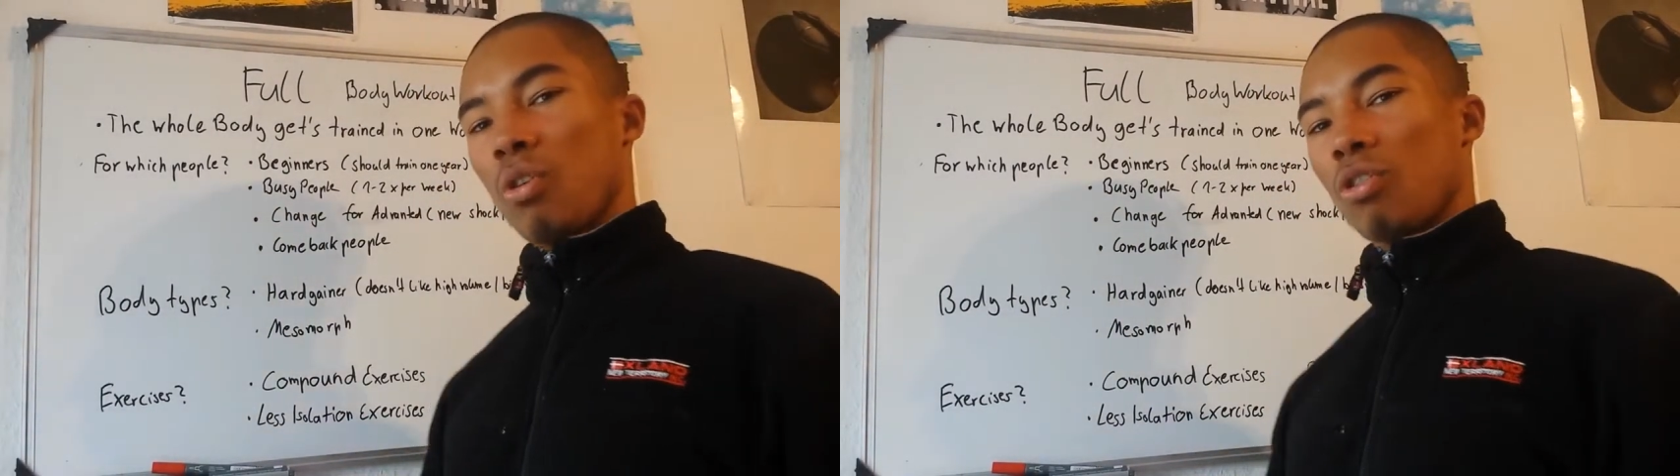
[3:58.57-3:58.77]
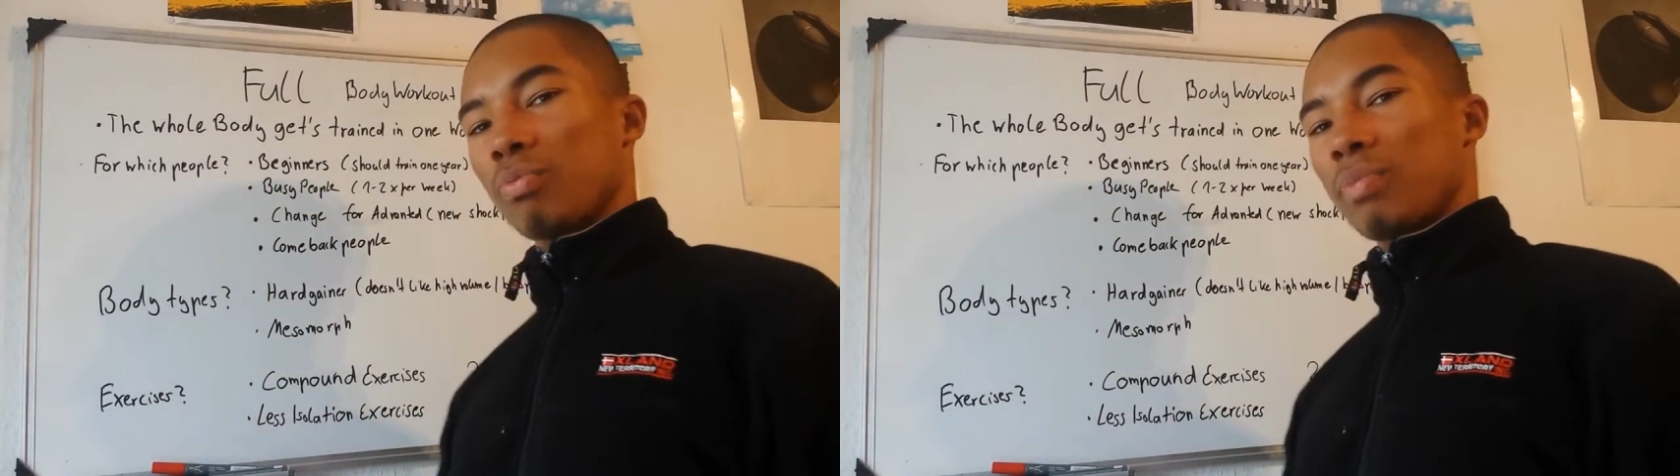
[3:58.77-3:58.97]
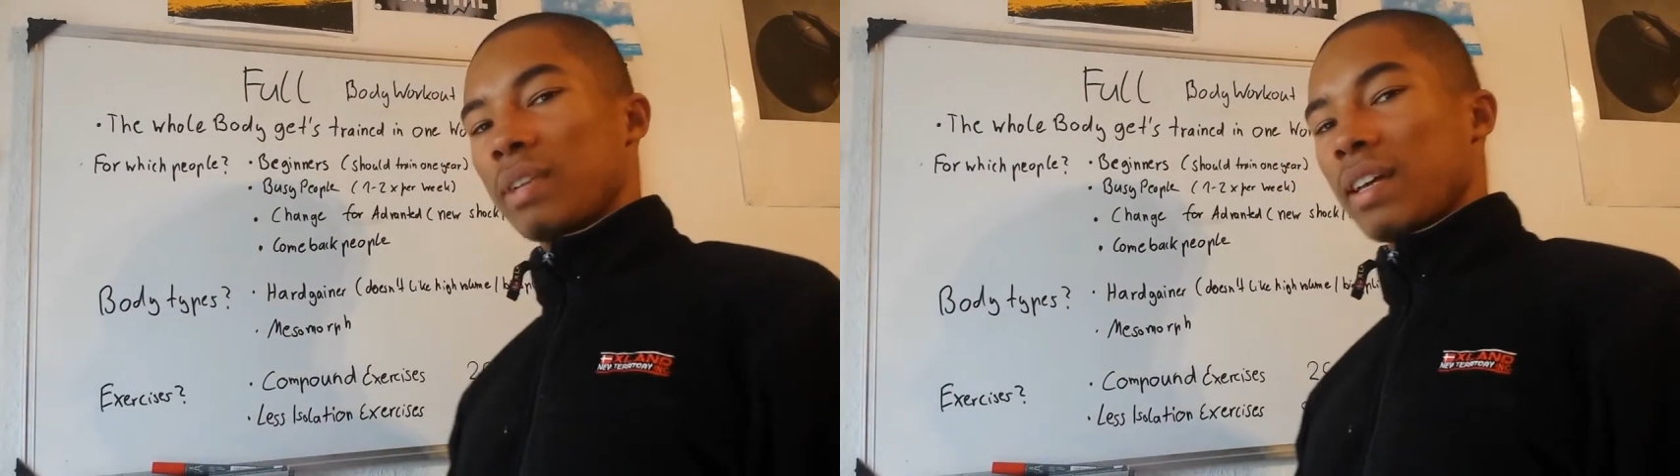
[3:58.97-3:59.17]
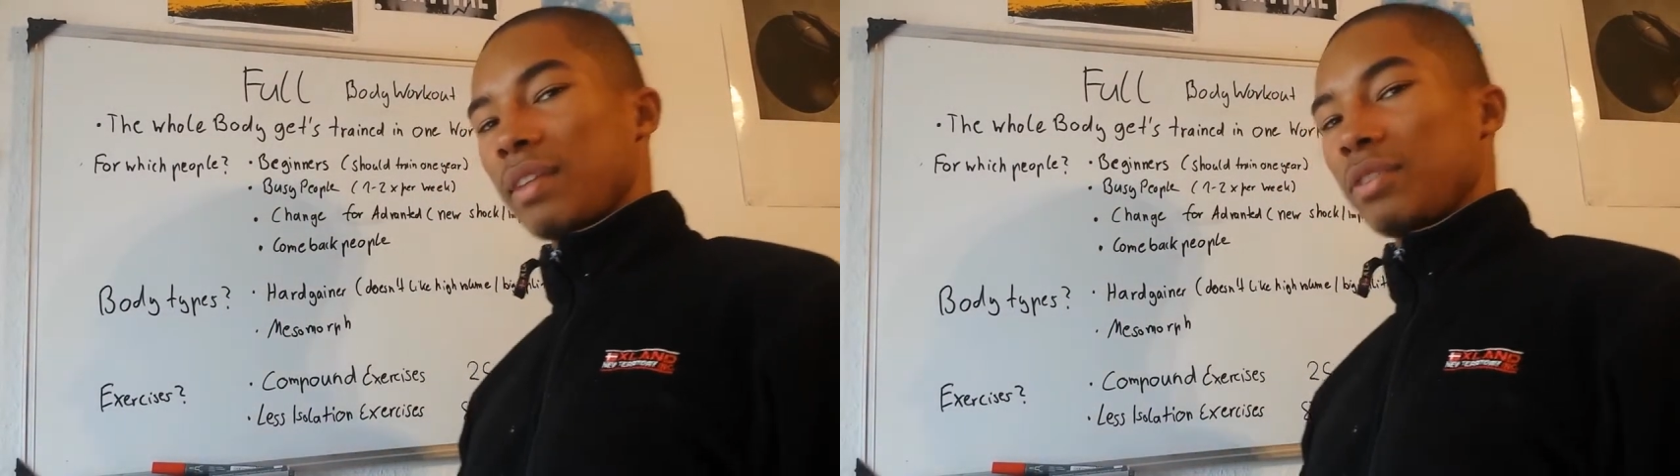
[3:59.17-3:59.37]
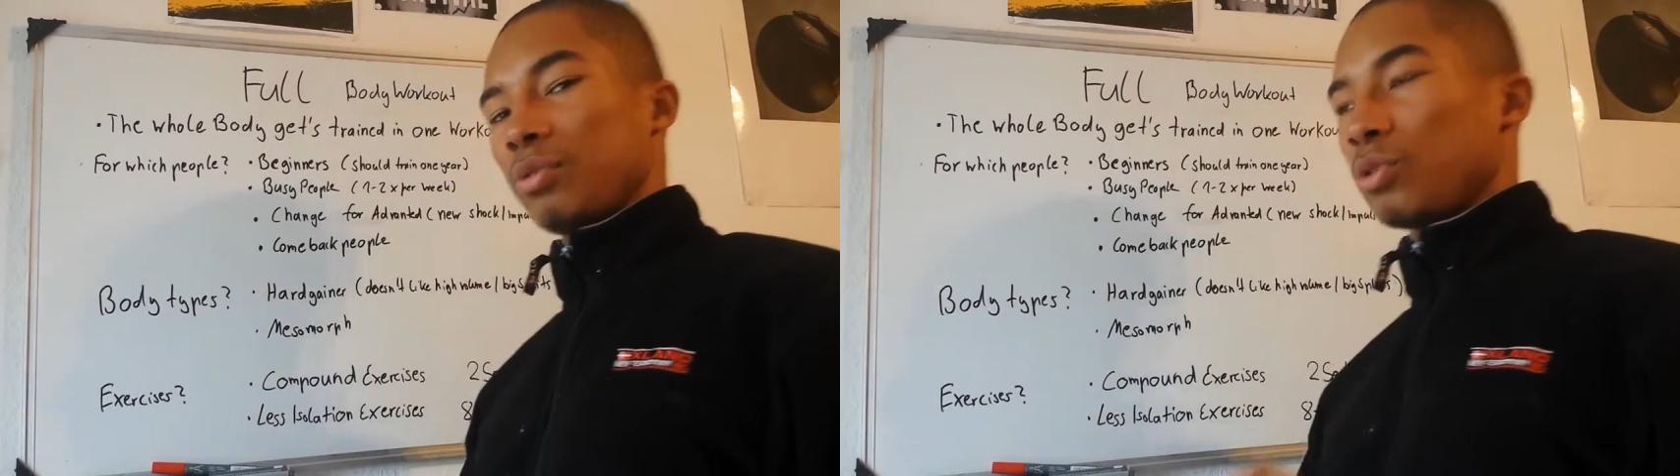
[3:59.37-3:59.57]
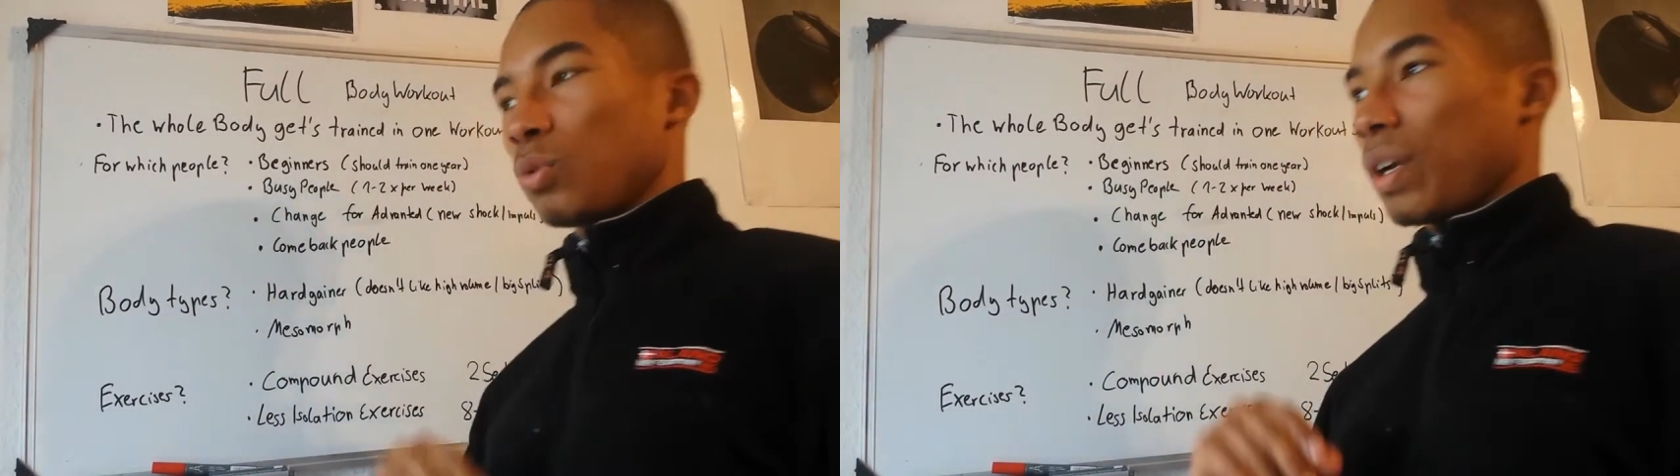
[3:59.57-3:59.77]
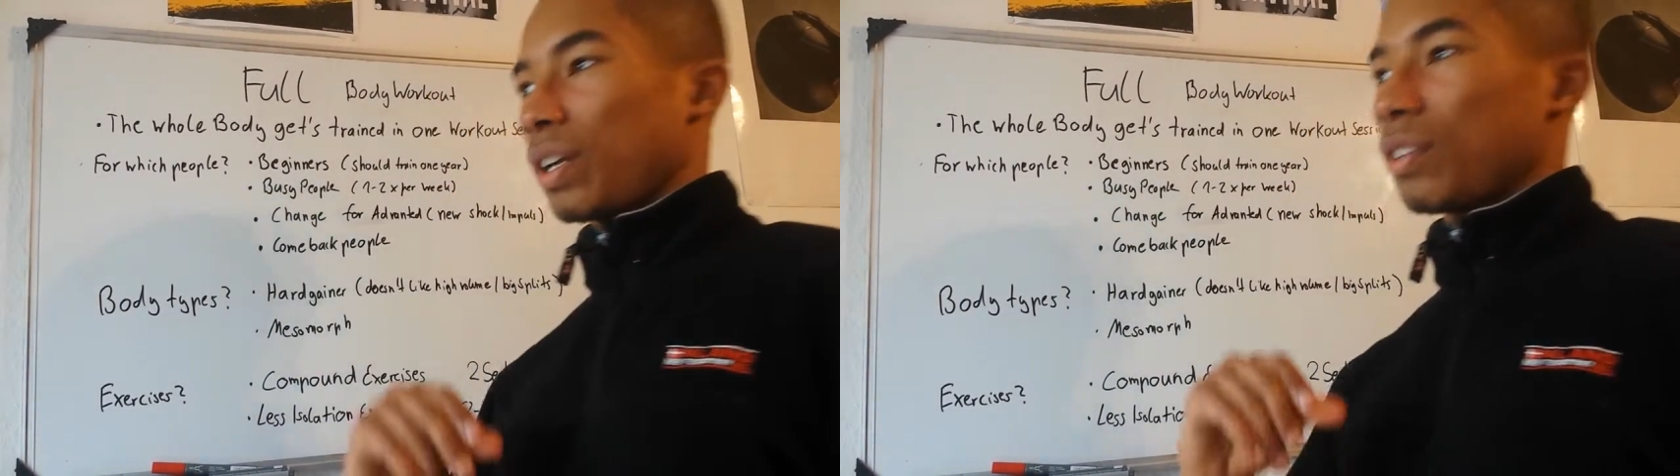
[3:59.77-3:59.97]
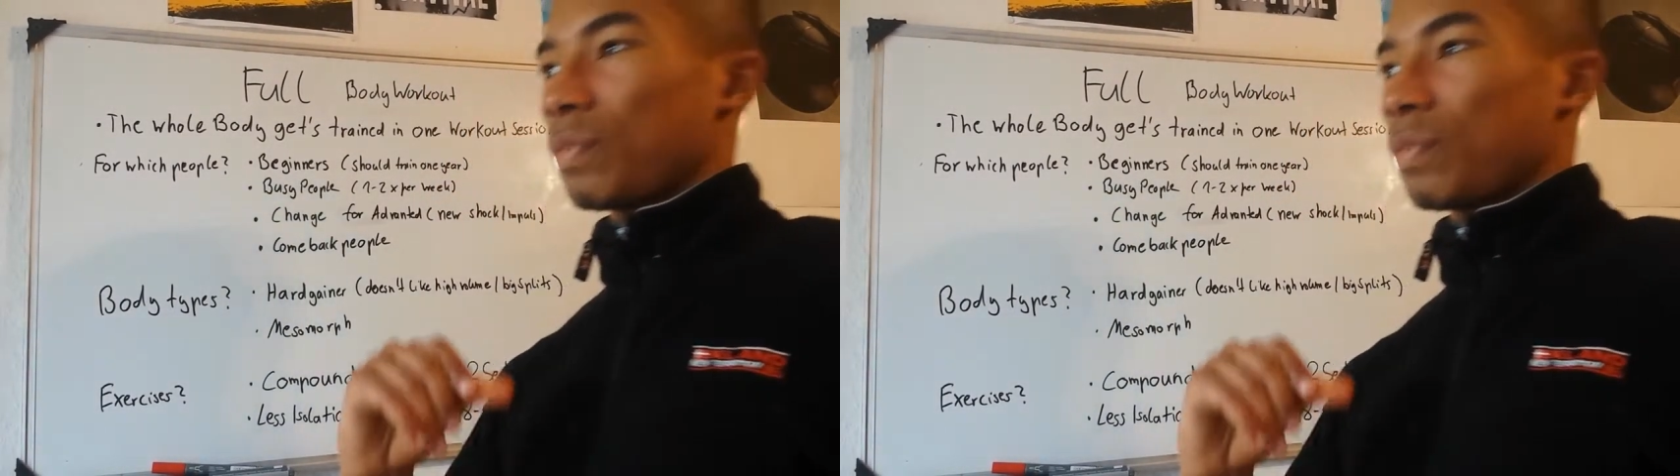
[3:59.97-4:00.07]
plan, you train